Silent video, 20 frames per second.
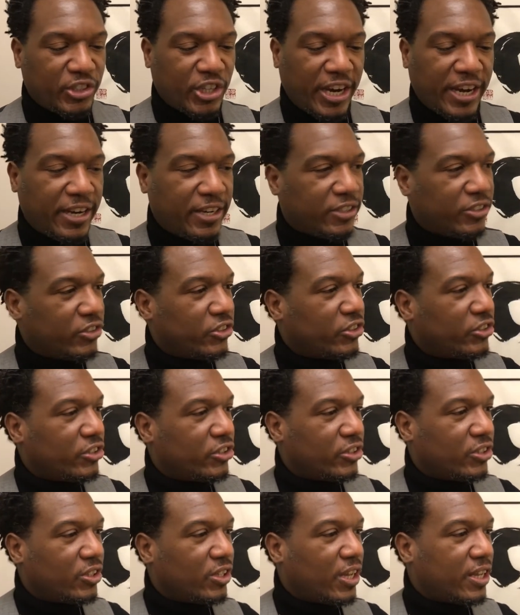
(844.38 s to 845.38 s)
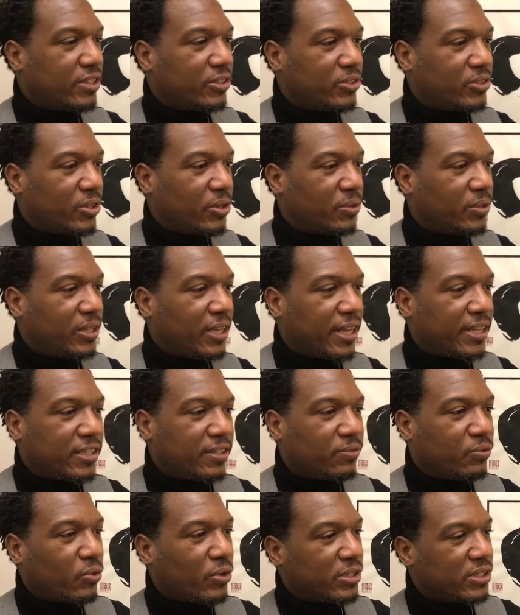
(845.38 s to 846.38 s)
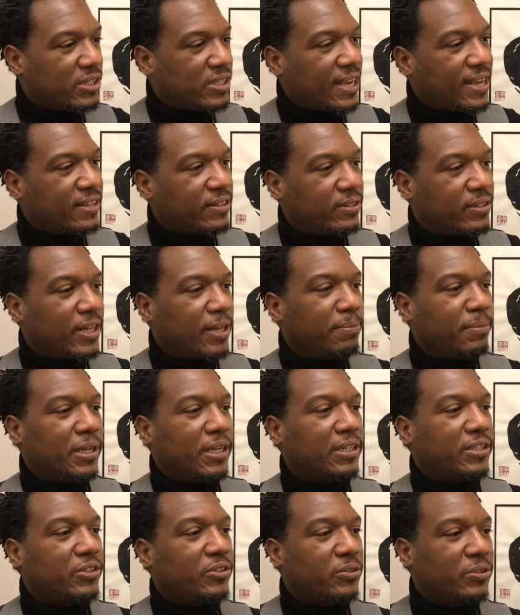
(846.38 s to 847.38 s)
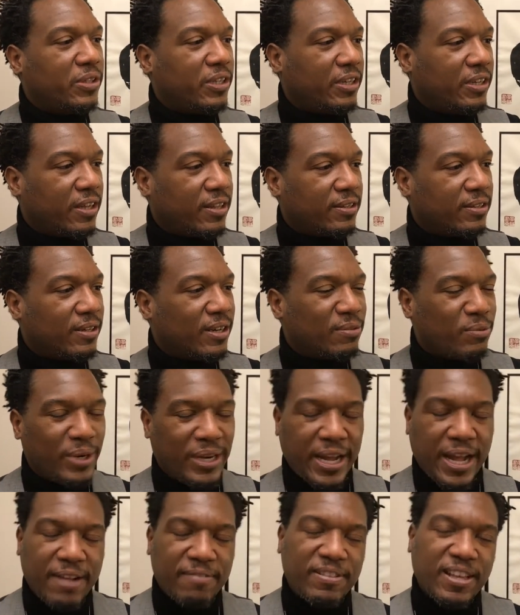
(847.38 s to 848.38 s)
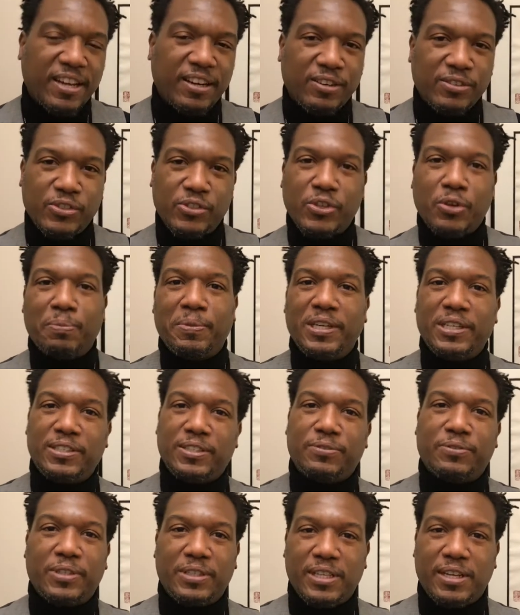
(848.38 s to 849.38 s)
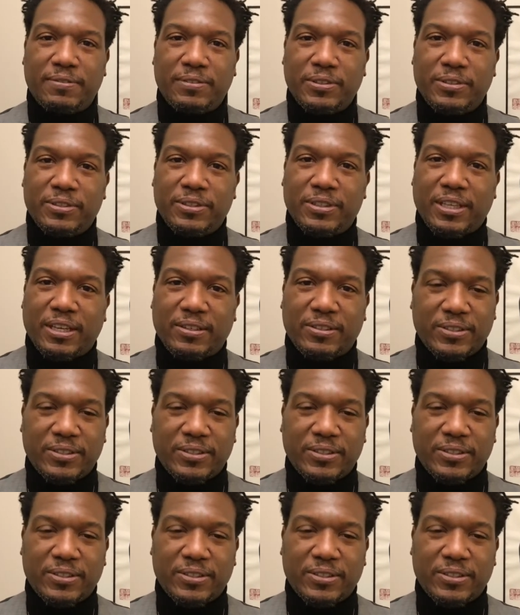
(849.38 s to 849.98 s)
change. And so the end of one cycle coming into the other, and we have that on so many different levels.